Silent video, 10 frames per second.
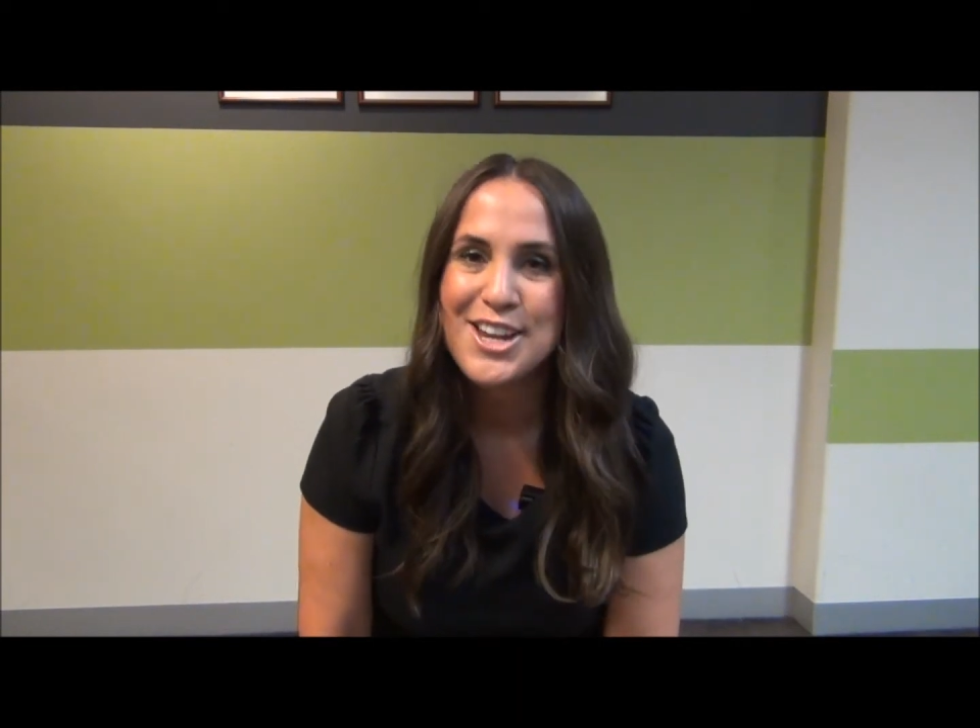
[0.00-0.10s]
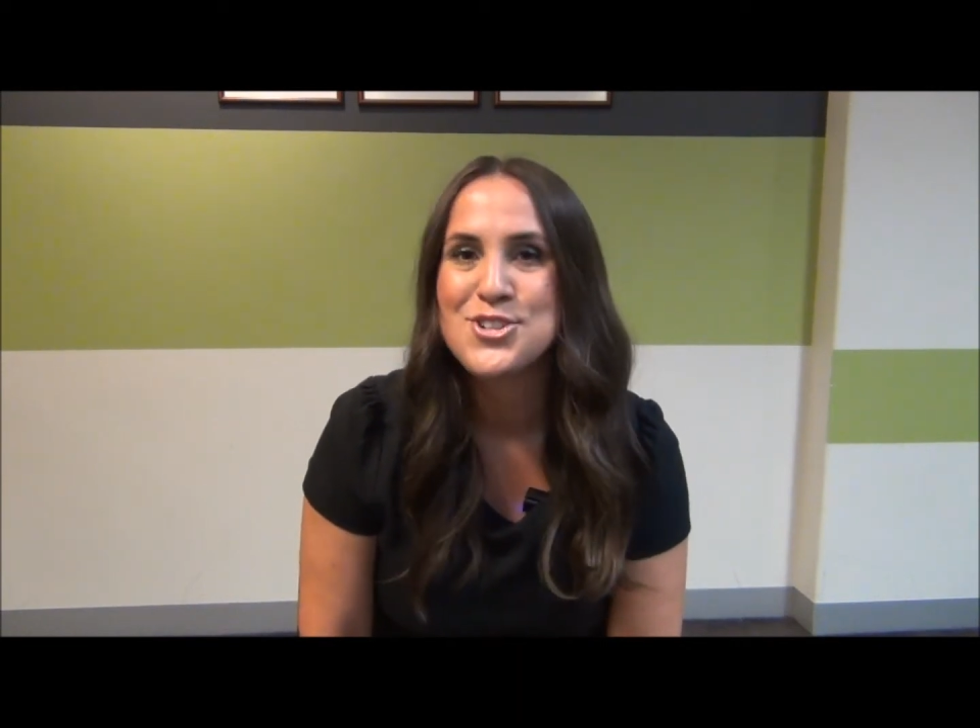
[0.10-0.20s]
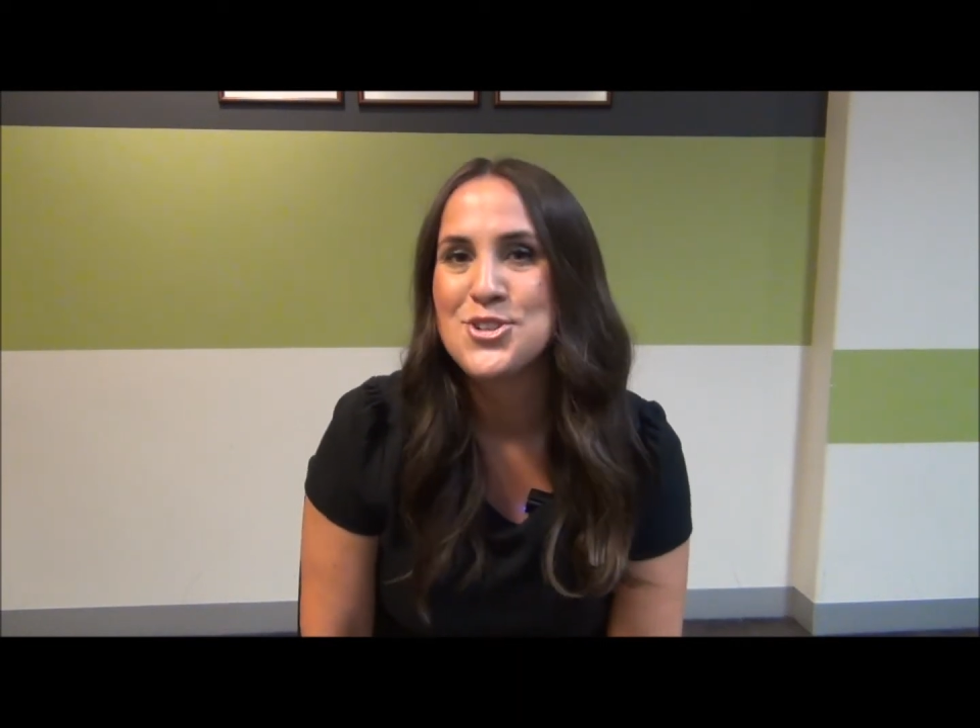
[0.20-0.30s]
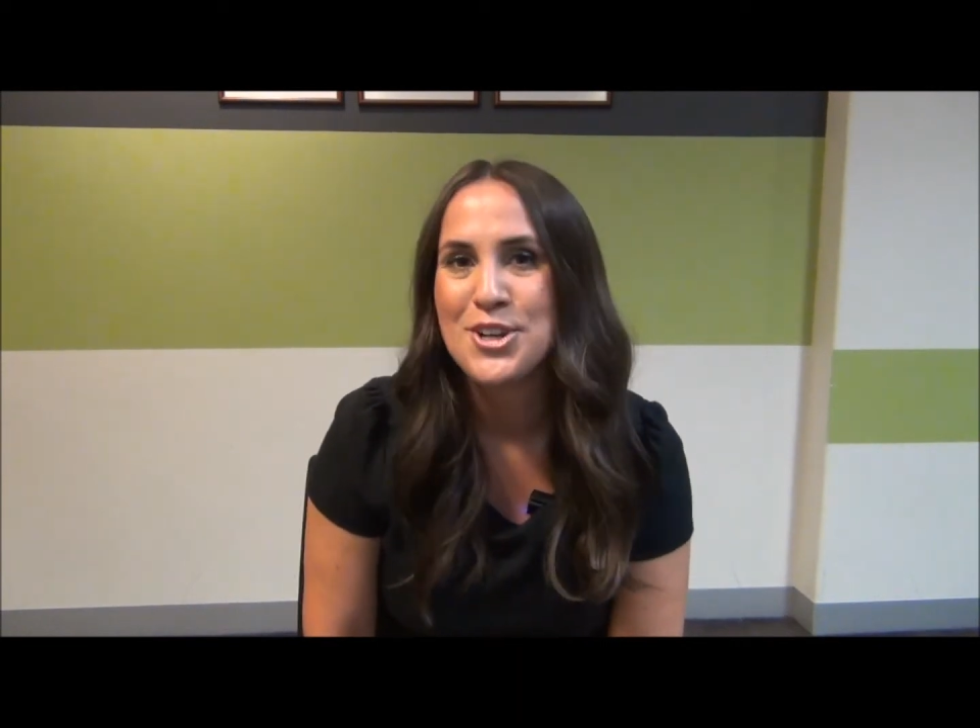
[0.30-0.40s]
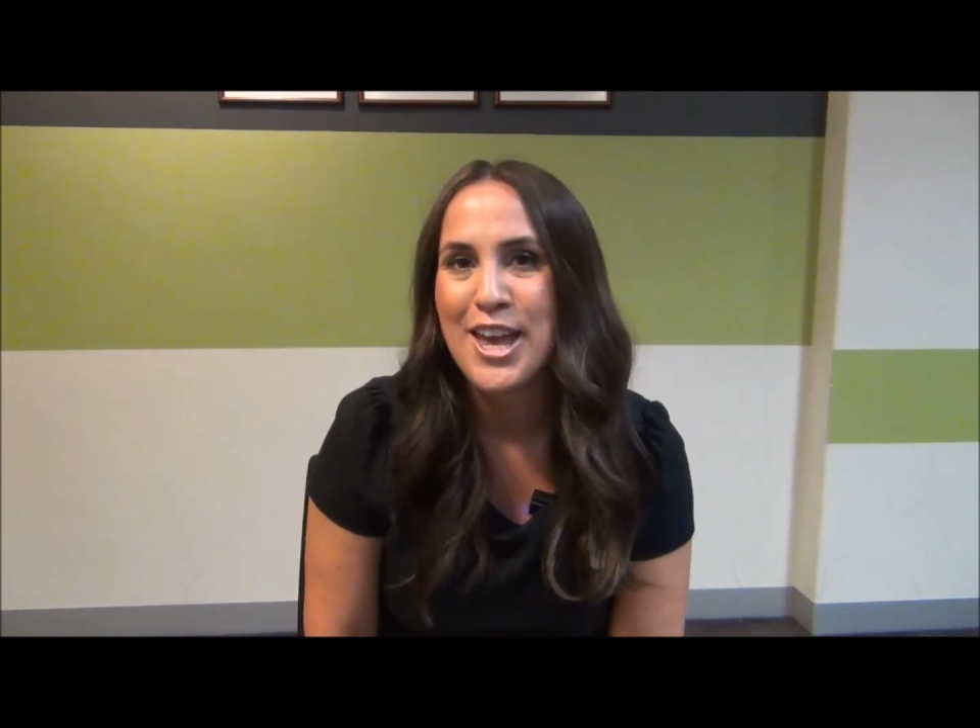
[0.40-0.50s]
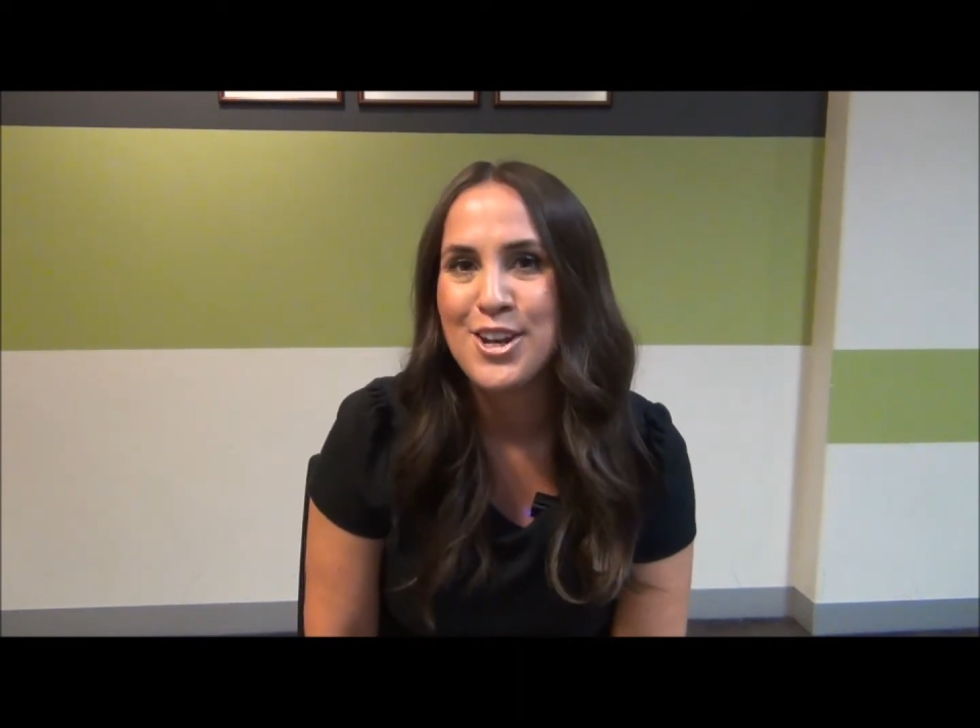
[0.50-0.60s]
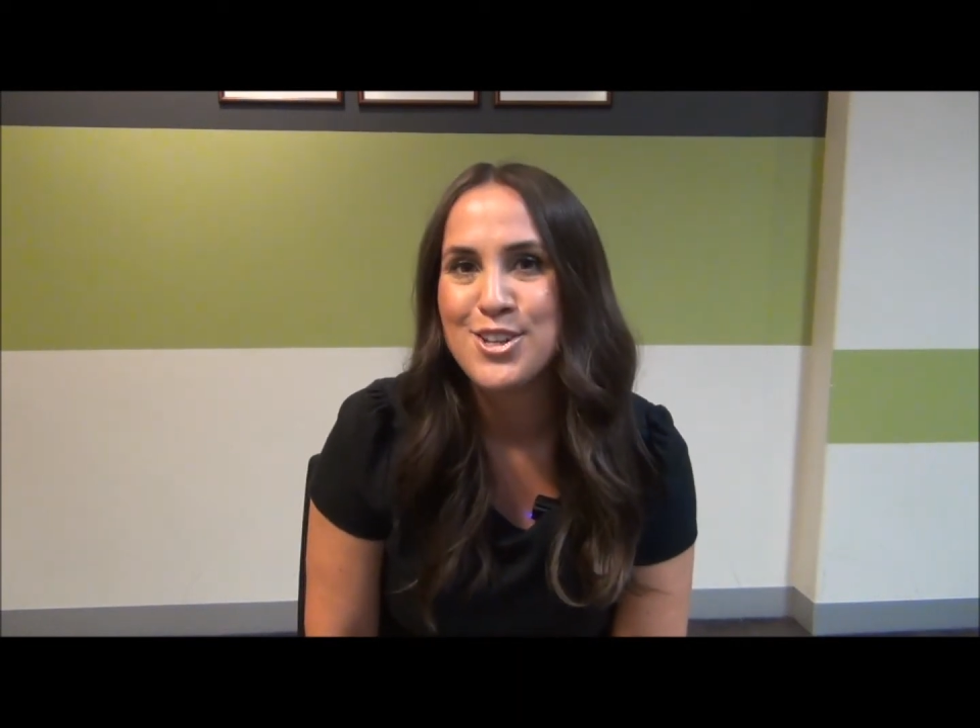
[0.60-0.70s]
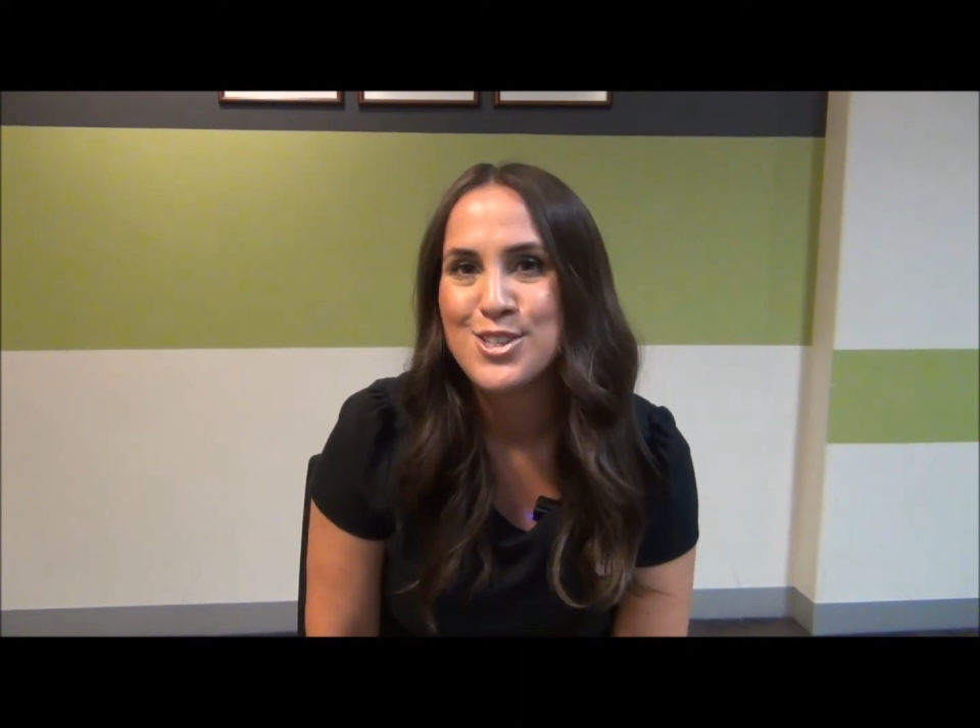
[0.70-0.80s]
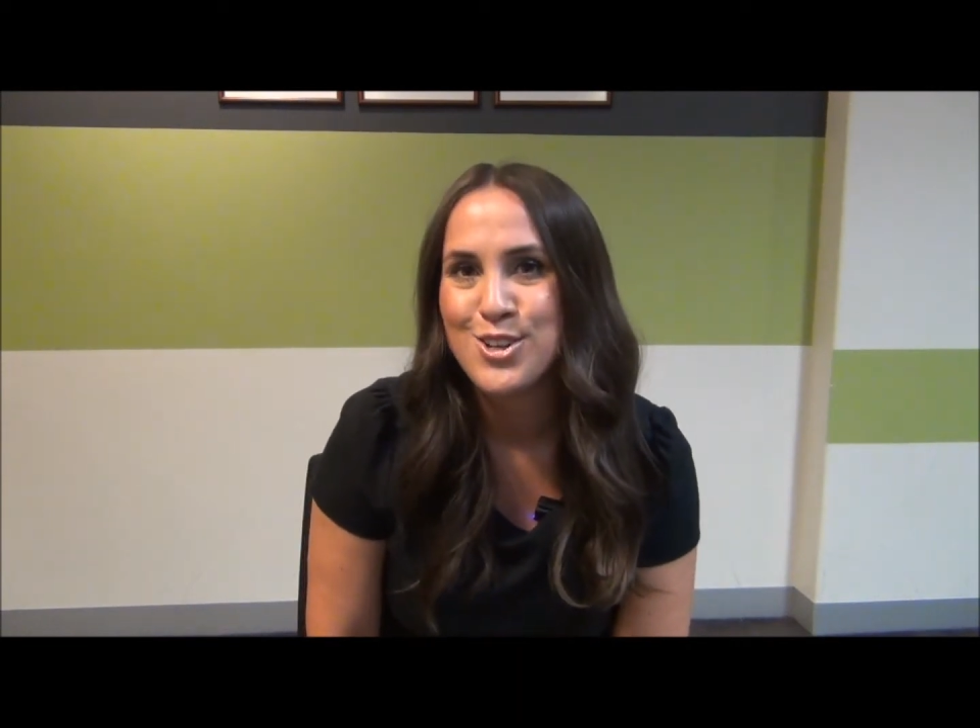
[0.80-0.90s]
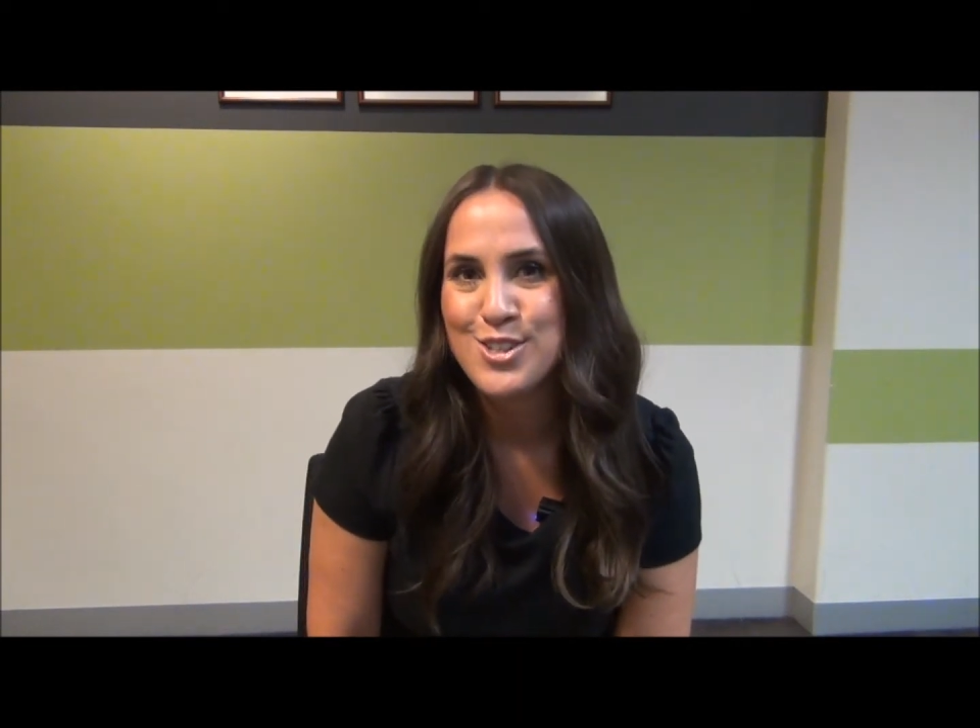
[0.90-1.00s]
and took an
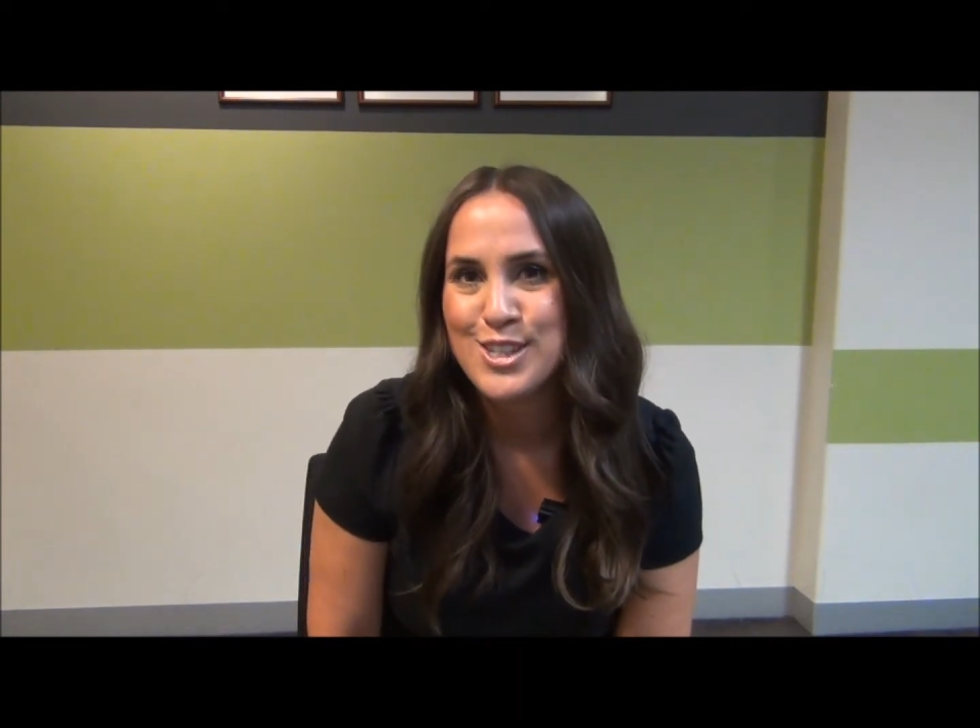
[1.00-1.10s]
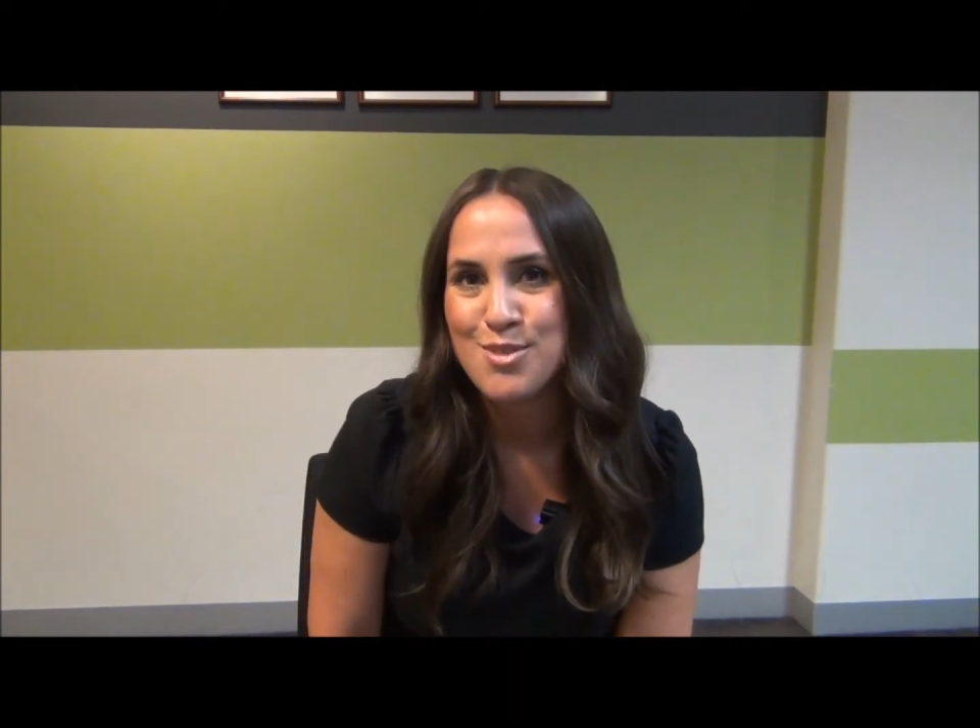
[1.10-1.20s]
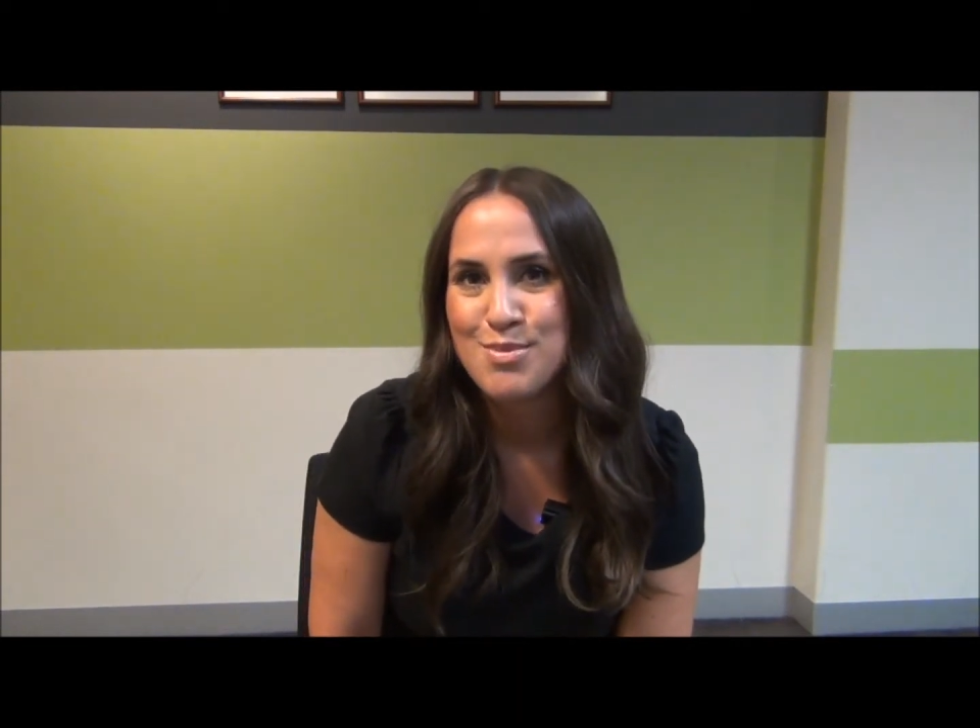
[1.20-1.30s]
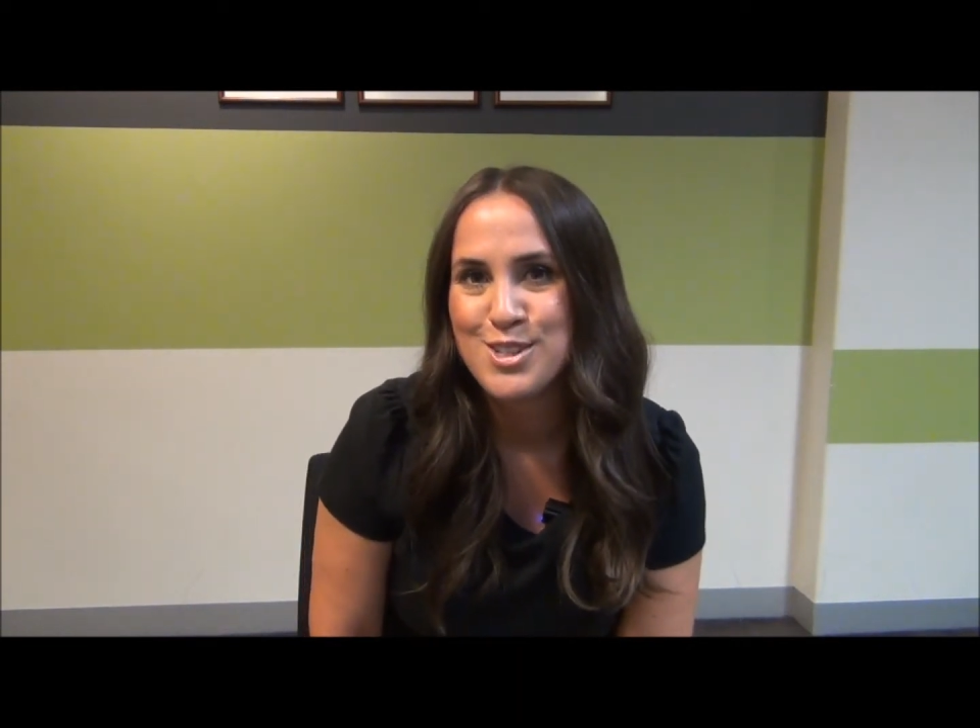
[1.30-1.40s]
associate